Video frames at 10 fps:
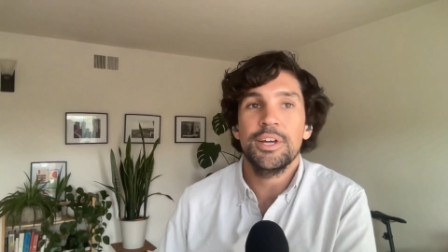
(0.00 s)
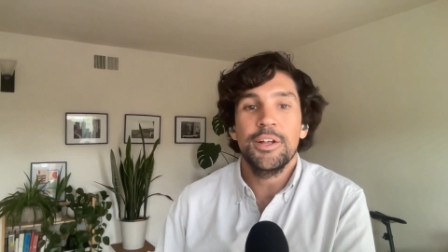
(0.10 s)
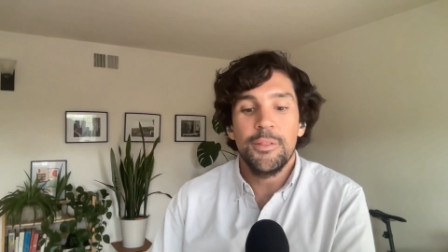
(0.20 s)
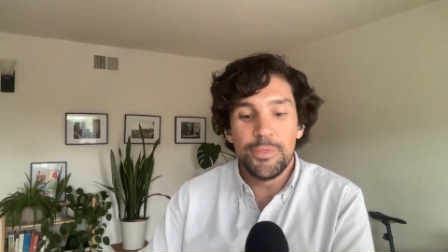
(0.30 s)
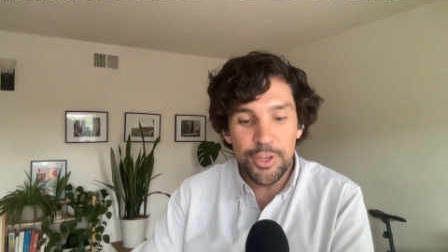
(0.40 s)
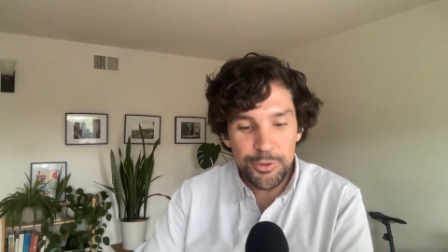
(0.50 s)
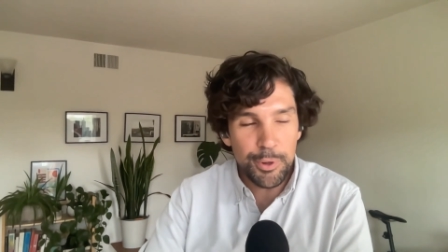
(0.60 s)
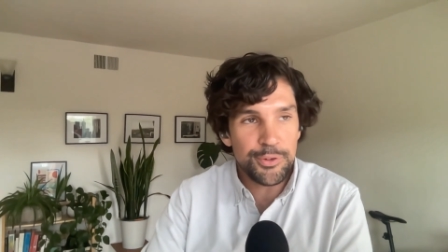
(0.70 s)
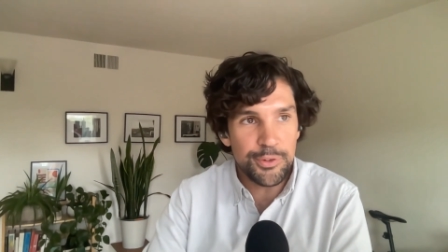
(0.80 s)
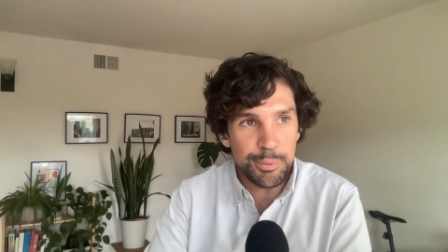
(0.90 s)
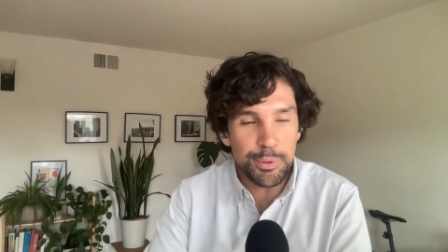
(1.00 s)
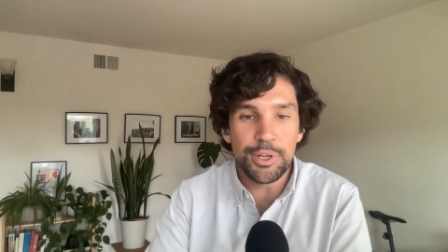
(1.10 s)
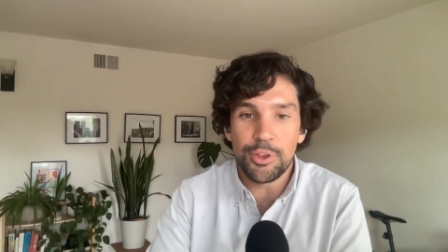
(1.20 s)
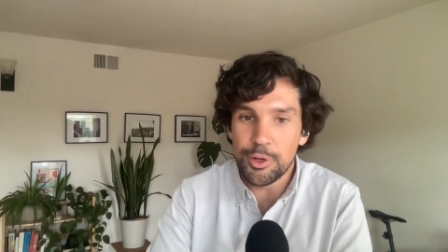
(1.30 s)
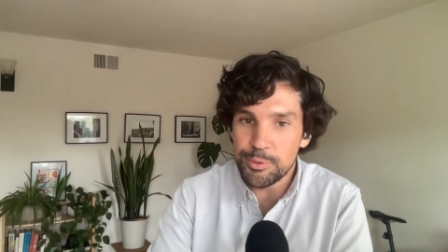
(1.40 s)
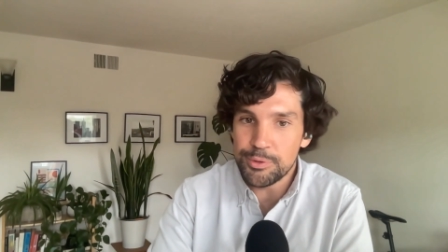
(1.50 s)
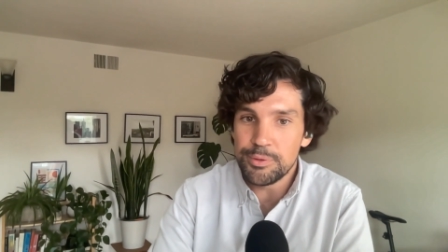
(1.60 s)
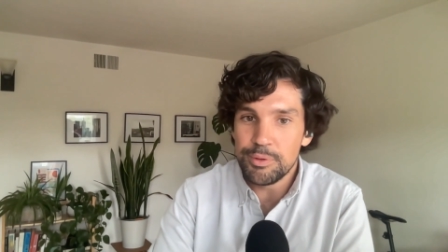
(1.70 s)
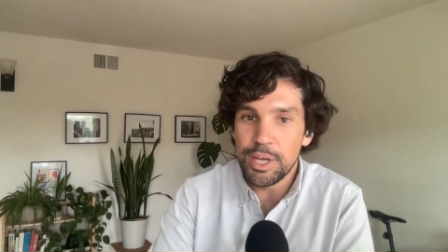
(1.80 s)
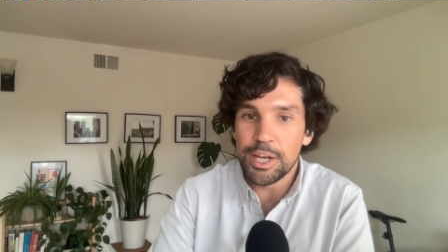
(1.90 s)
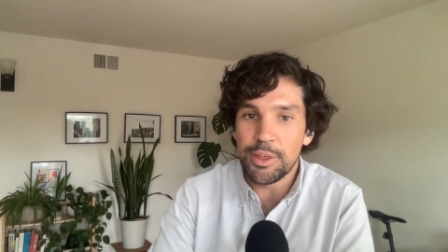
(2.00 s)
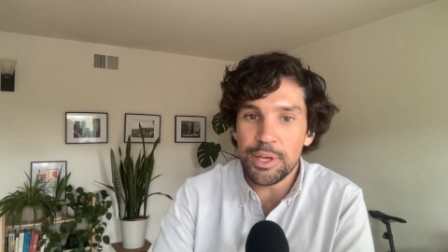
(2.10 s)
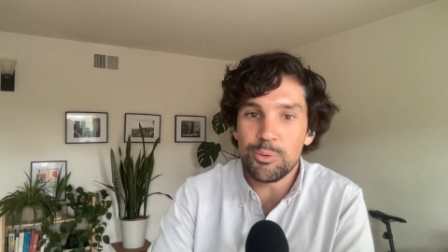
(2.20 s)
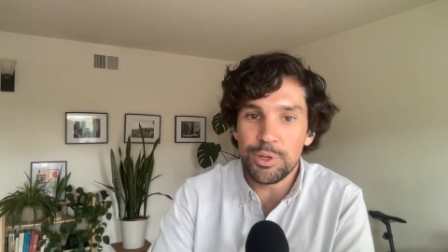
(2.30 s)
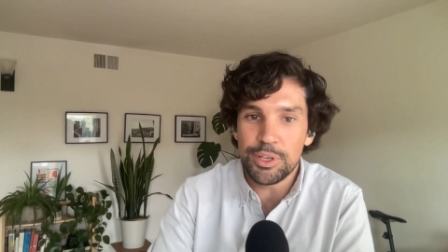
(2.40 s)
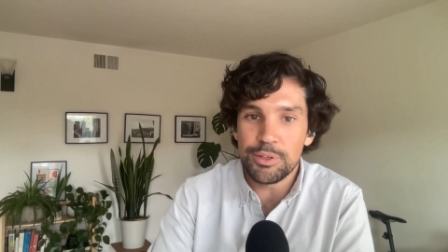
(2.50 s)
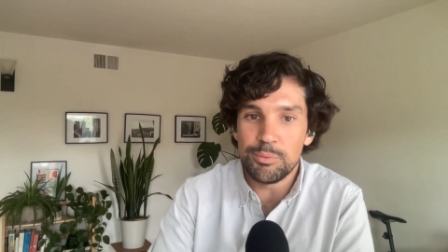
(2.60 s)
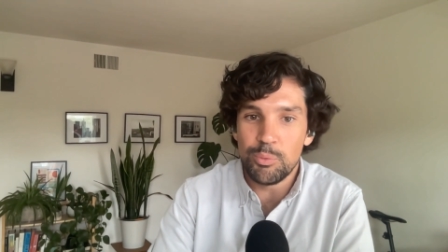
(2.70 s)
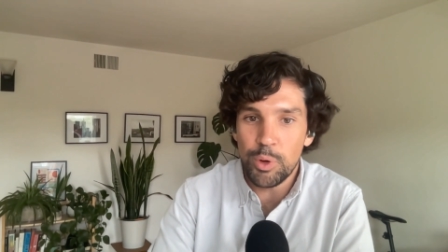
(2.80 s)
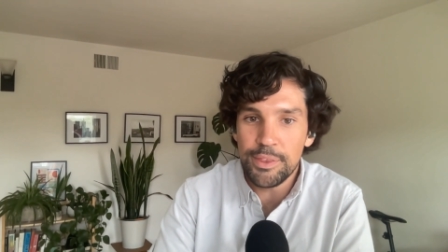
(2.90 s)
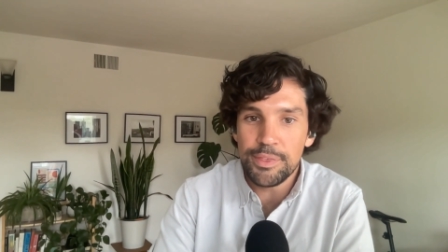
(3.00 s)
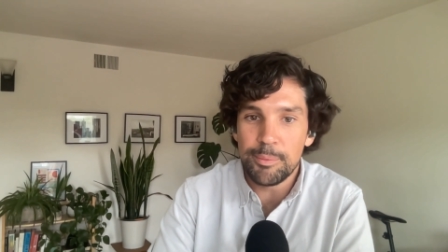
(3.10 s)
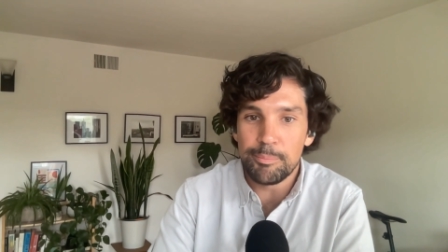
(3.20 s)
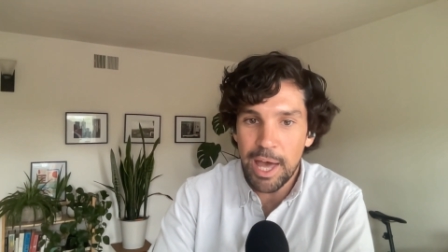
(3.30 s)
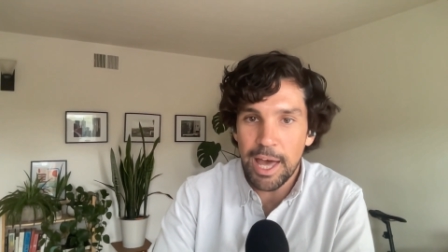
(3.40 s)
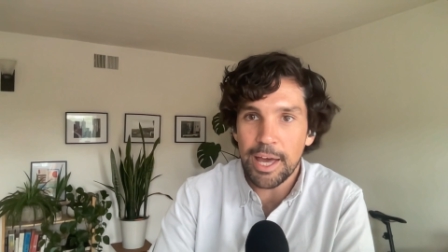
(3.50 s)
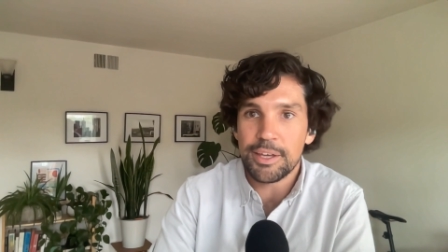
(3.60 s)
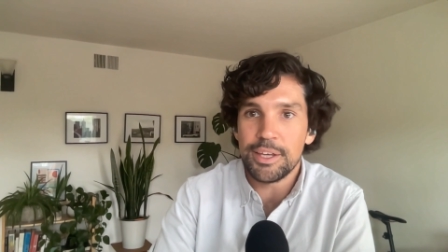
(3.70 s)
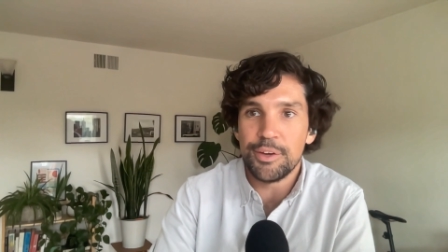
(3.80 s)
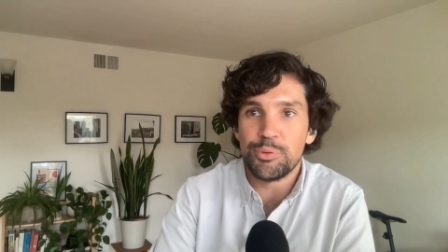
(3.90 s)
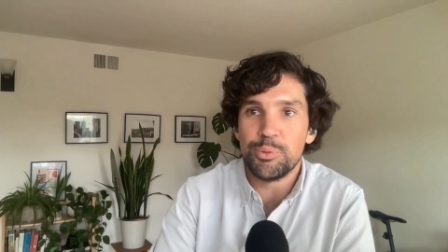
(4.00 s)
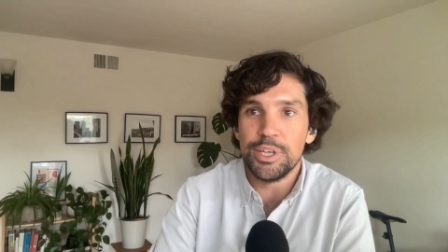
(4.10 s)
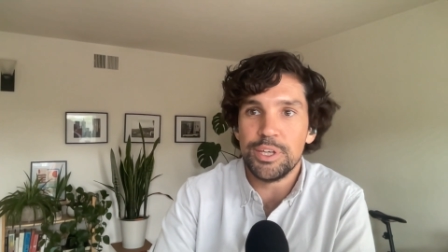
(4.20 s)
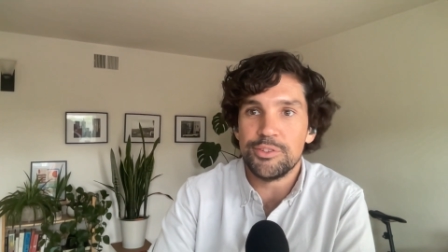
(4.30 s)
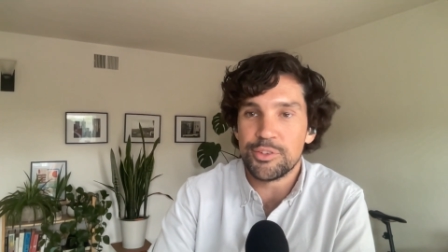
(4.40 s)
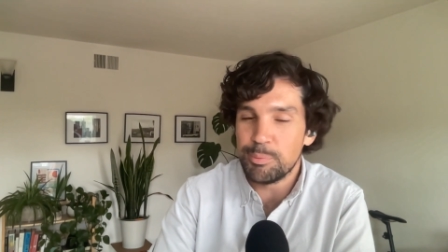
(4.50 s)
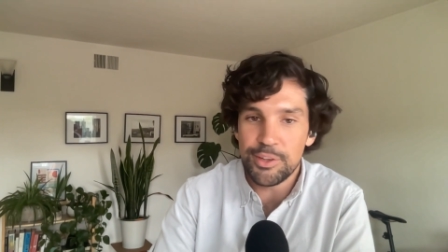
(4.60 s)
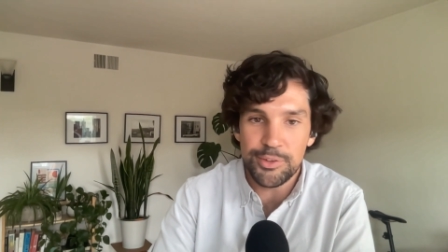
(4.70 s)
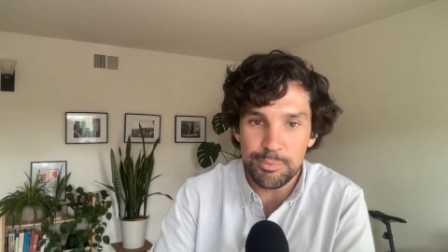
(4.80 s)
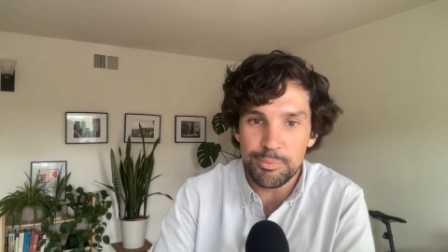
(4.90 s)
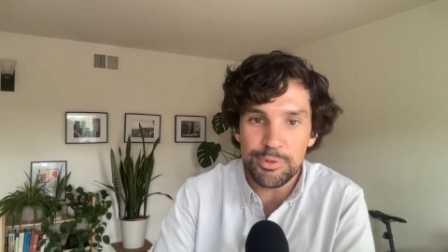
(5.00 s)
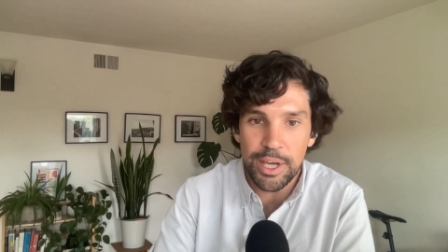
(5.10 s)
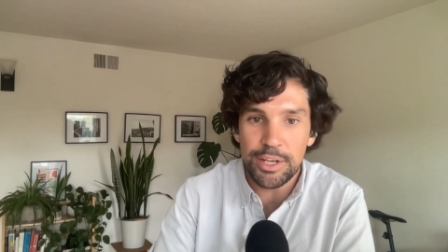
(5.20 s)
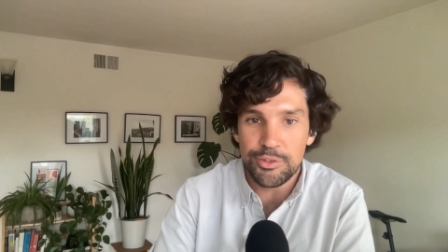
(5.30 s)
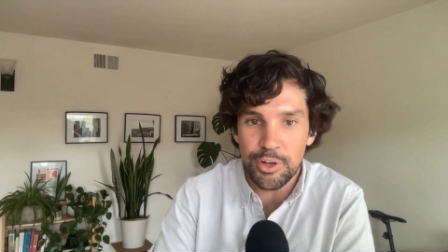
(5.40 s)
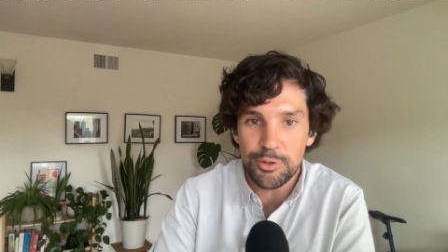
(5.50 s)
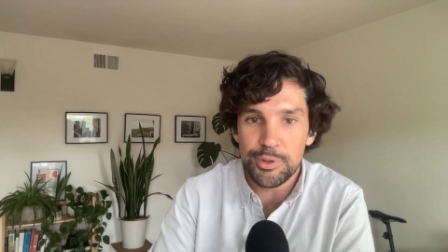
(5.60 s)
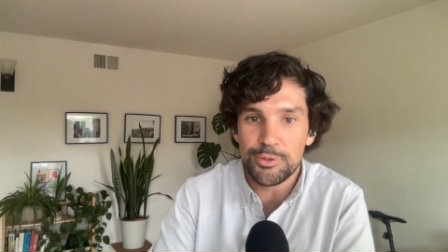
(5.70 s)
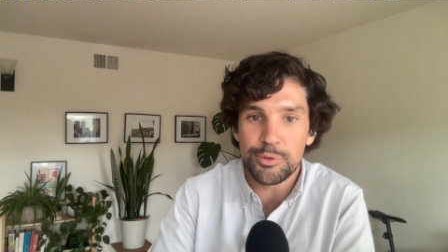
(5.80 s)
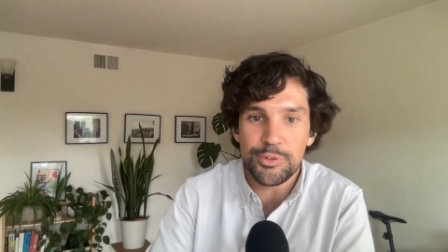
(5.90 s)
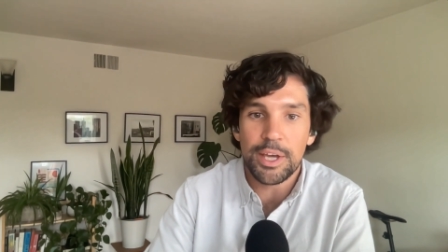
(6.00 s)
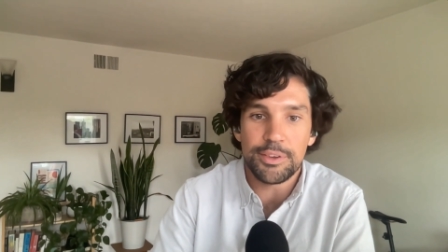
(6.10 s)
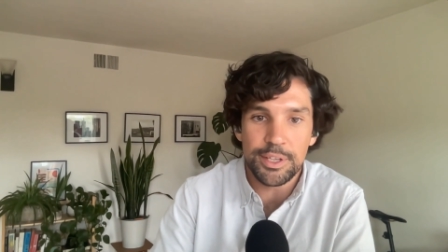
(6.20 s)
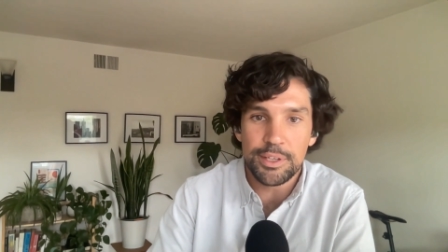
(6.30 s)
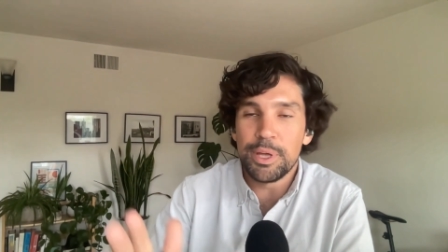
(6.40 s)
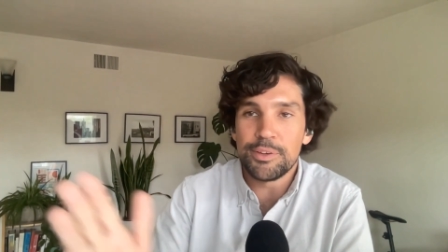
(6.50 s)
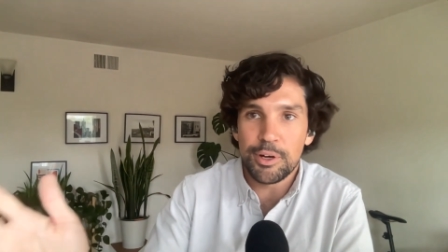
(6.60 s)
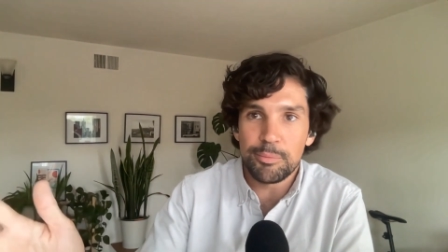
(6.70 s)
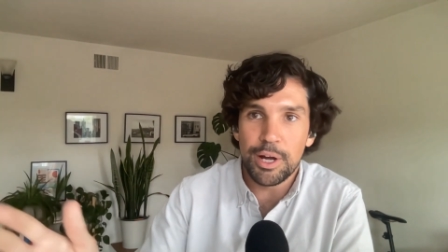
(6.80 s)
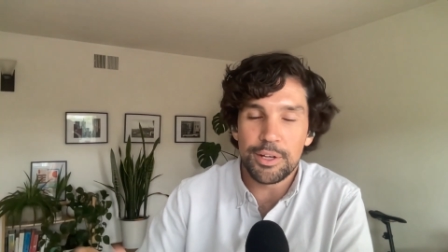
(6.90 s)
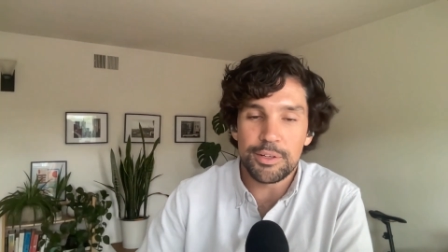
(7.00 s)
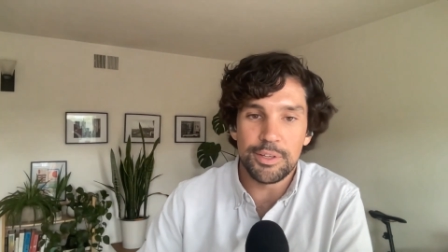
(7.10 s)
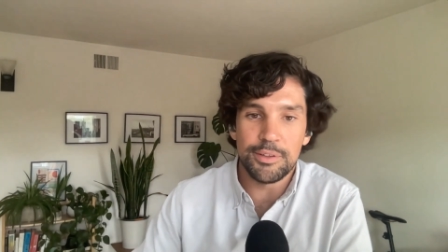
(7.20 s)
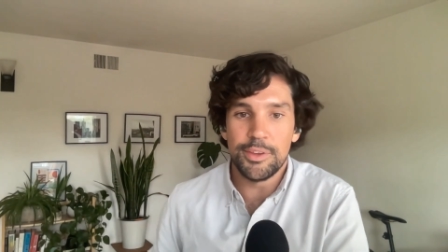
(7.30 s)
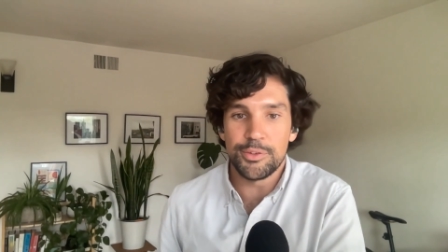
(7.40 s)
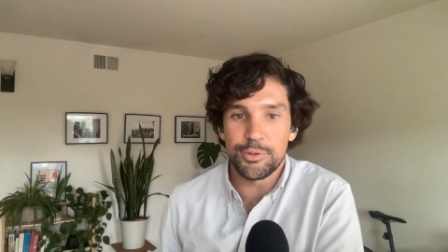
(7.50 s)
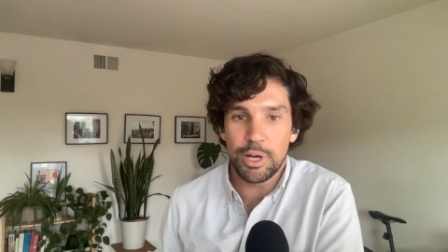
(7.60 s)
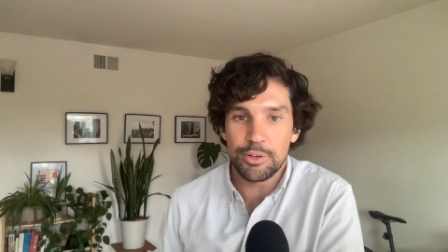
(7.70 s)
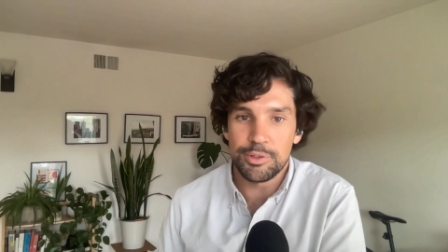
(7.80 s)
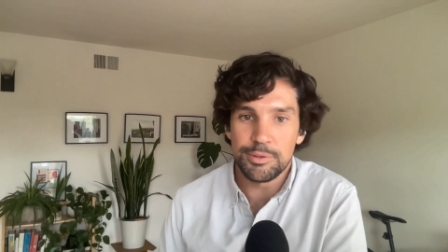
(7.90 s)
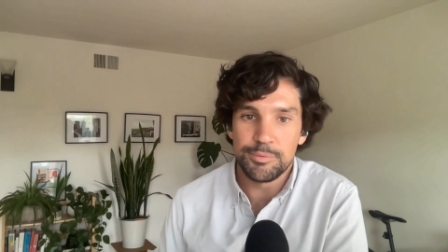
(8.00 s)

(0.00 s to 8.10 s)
Yeah. This person's pretty close. And I think we could win them back if we just made some slight adjustments or slightly bent our product in this direction.